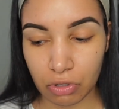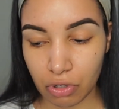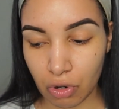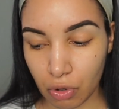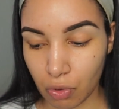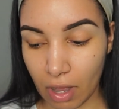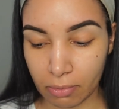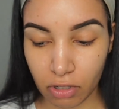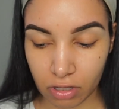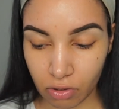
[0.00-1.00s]
So
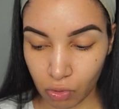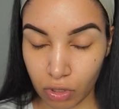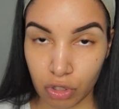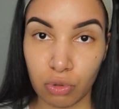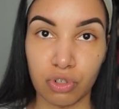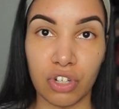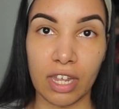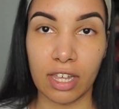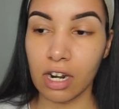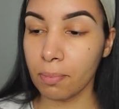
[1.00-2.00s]
I'm just going to
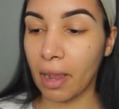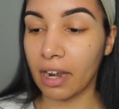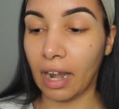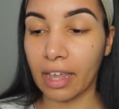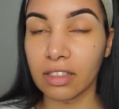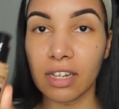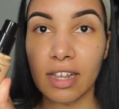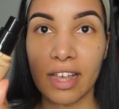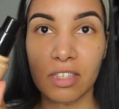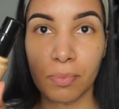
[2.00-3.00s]
shake it up. I like that
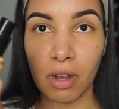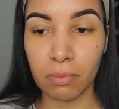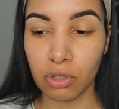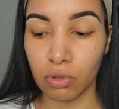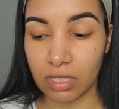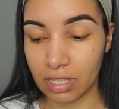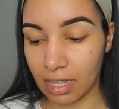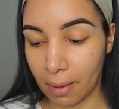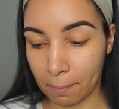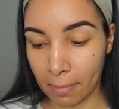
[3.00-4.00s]
it has a pump so it's
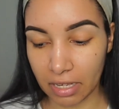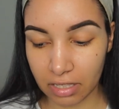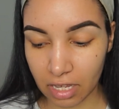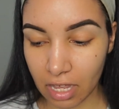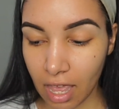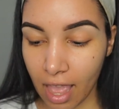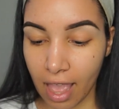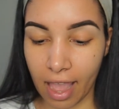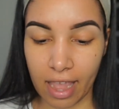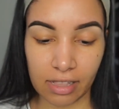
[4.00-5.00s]
not messy,
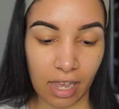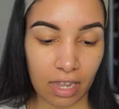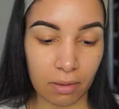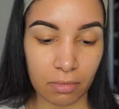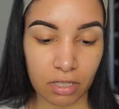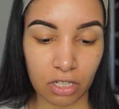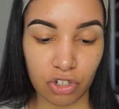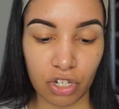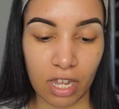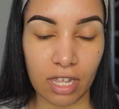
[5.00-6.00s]
and I am in the
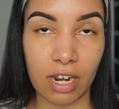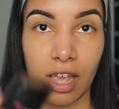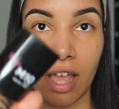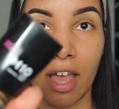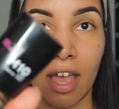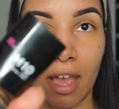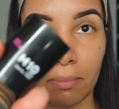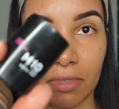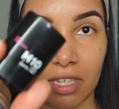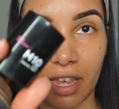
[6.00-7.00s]
shade
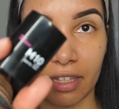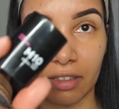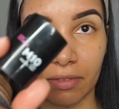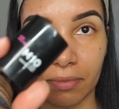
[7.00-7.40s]
M10.